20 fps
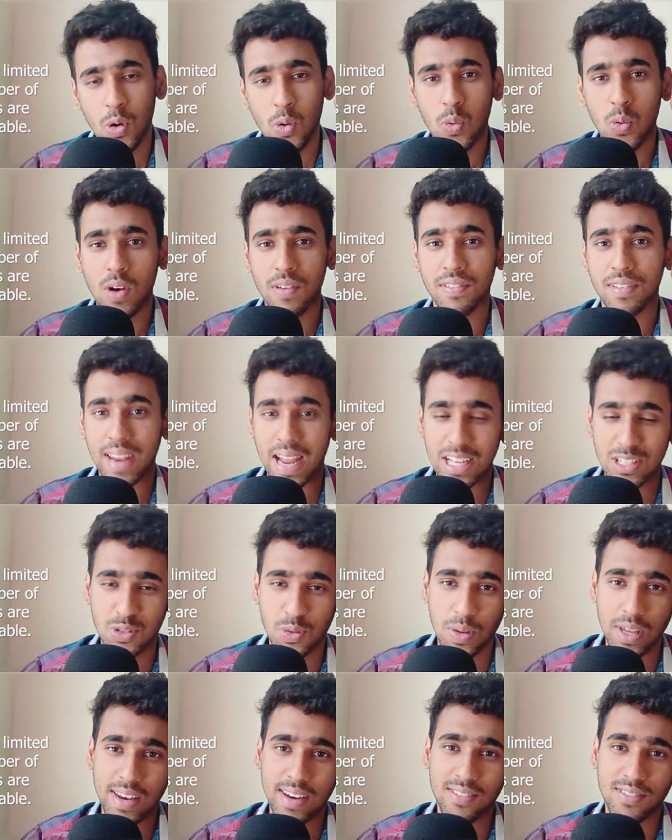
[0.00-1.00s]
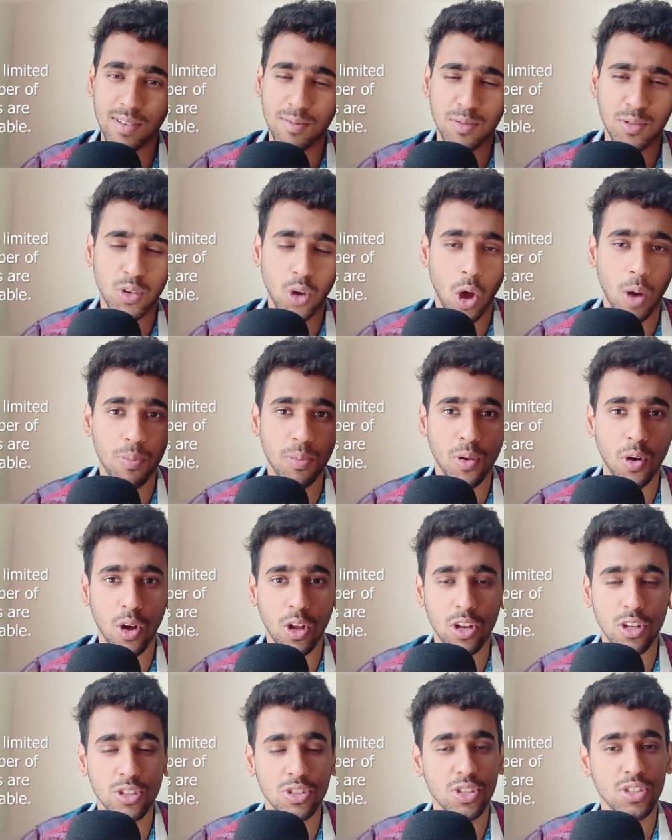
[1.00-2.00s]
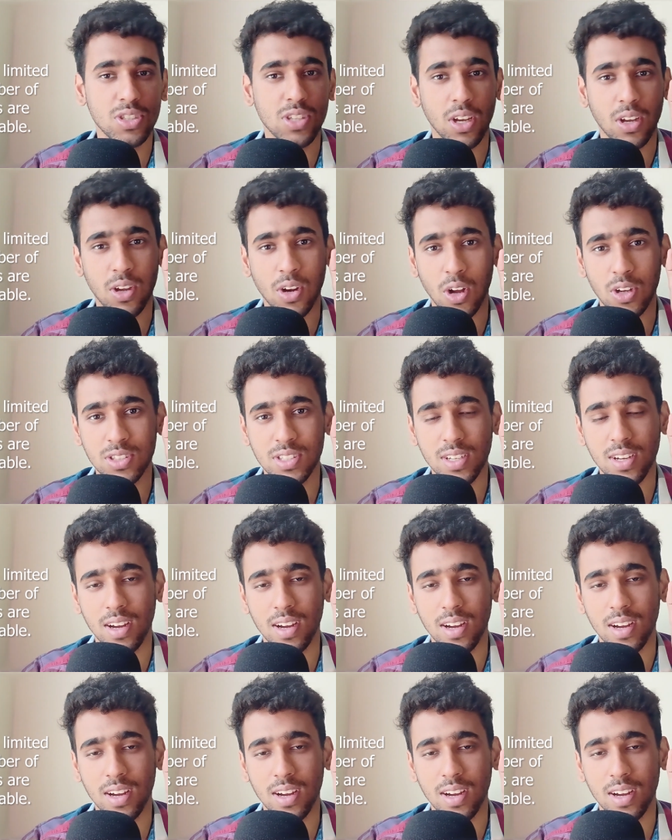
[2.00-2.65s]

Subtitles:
who have graduated from top colleges across